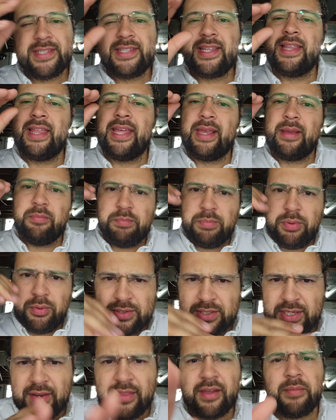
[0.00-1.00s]
Is that like
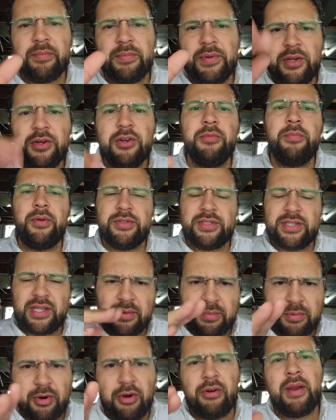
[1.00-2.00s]
boots to the computer, boots to
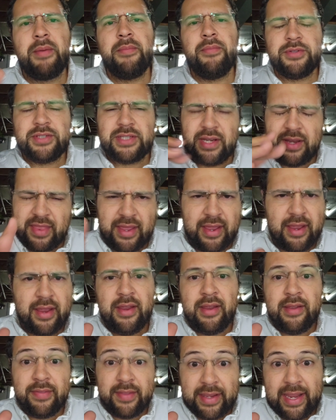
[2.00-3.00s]
the program, boots to the
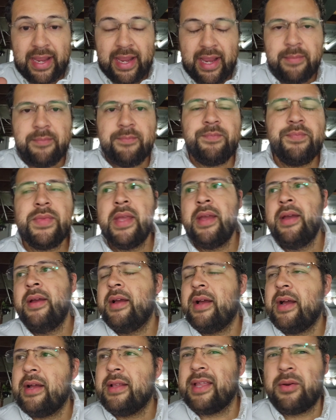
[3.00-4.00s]
game?
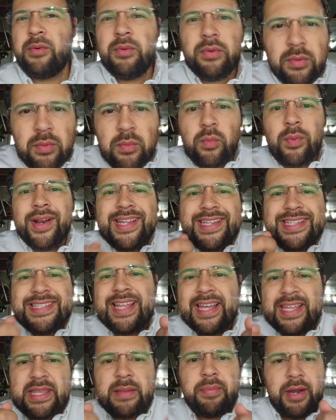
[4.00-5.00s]
Like what
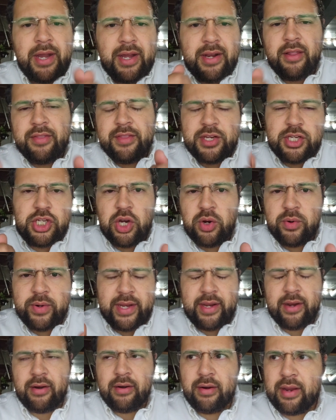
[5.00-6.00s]
is like the pun of the joke
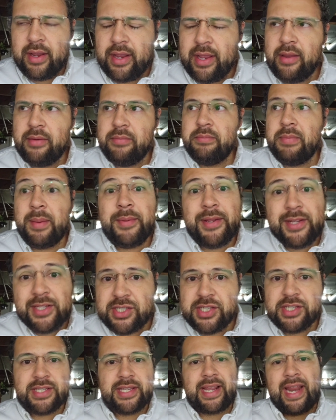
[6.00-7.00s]
here? And maybe
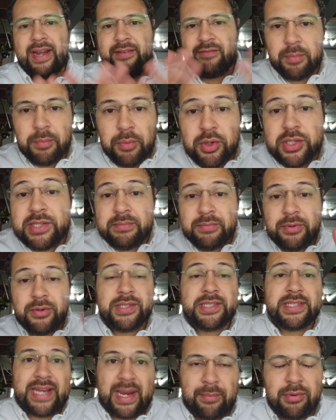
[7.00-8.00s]
it's just kind of a Puss in
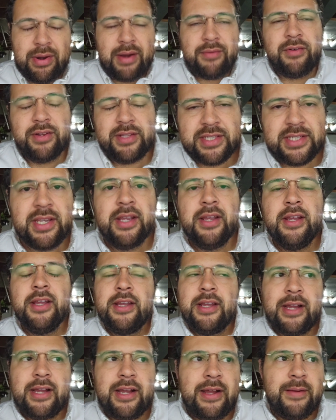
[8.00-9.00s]
Boots type of reference.
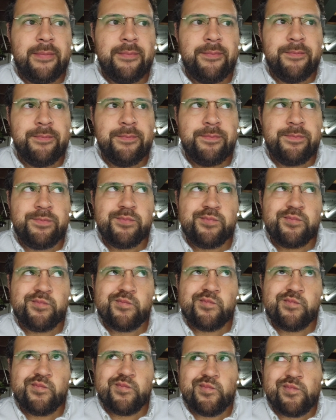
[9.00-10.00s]

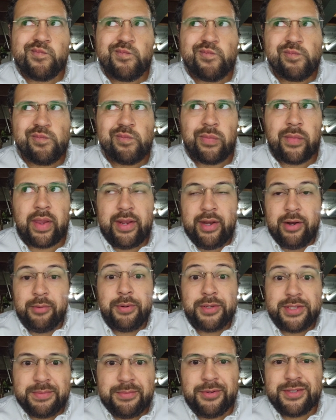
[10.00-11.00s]
You know,
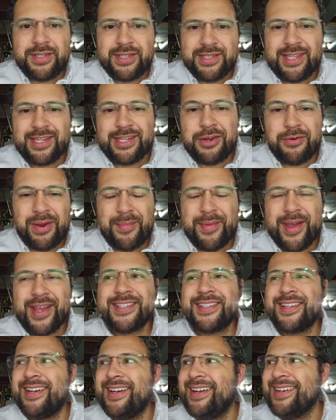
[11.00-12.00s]
Puss in Boots is the toy
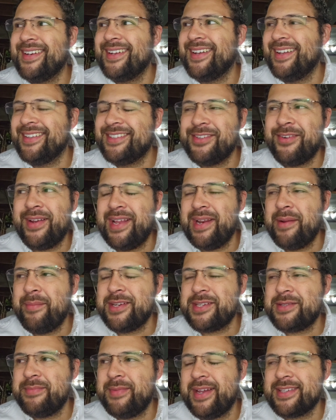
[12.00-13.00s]
mascot, toy
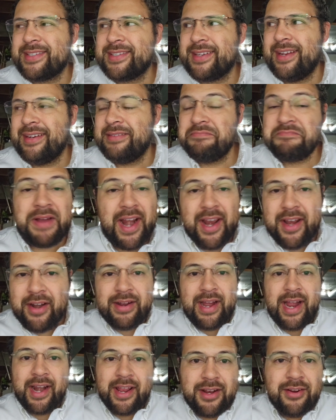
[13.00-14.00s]
animation mascot. I
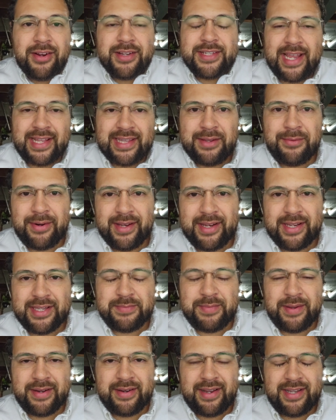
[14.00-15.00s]
don't know exactly what it
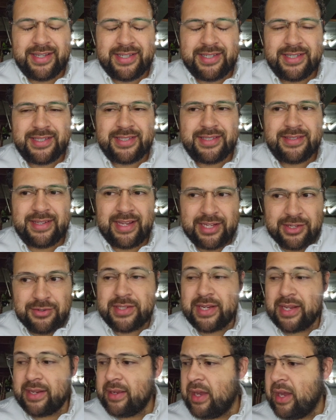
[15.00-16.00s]
is, but it's just
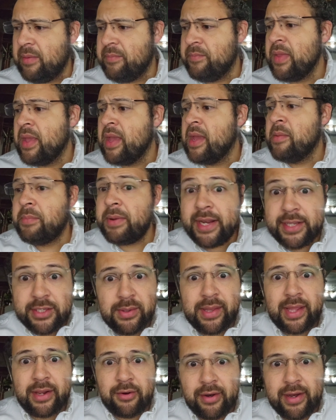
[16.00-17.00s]
interesting. But I
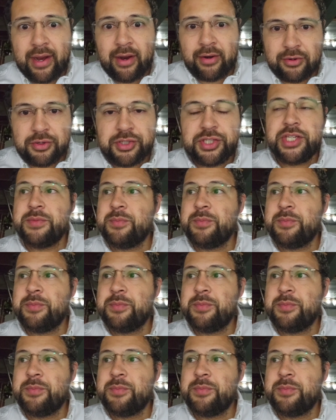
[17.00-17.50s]
do like her character.